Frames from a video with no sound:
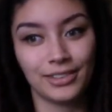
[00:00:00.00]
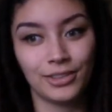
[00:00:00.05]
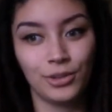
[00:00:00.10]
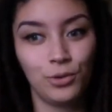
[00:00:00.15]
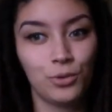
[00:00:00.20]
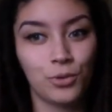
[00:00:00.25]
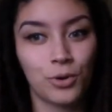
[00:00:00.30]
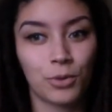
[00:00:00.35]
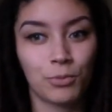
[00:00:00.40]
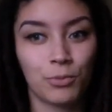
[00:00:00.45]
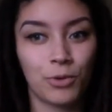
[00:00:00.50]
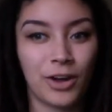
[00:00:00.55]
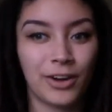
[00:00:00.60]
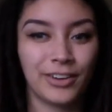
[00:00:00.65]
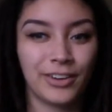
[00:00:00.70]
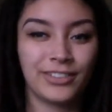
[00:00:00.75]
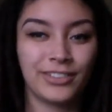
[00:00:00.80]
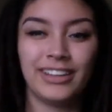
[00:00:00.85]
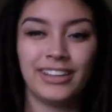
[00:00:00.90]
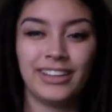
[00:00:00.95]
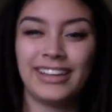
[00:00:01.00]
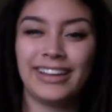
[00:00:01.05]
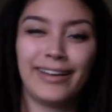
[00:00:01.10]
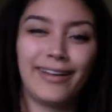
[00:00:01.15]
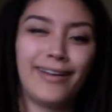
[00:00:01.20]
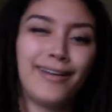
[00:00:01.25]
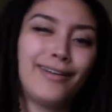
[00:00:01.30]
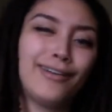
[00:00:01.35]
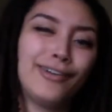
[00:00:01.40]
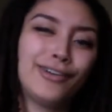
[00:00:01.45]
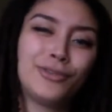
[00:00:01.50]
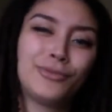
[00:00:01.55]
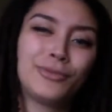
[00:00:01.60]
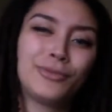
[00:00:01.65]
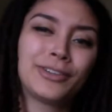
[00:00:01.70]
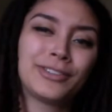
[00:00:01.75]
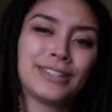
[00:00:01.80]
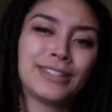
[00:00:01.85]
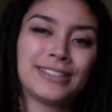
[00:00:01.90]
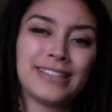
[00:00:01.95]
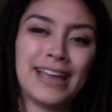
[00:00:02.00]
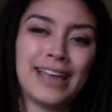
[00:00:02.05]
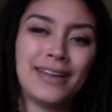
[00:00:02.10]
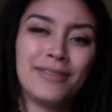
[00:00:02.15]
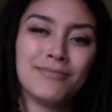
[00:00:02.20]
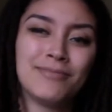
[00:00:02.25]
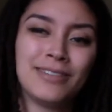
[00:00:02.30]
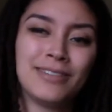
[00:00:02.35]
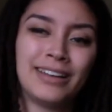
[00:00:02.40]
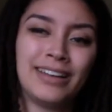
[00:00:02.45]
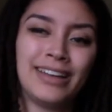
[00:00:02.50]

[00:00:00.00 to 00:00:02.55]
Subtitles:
lukewarm water thinking, oh, it'll work the same.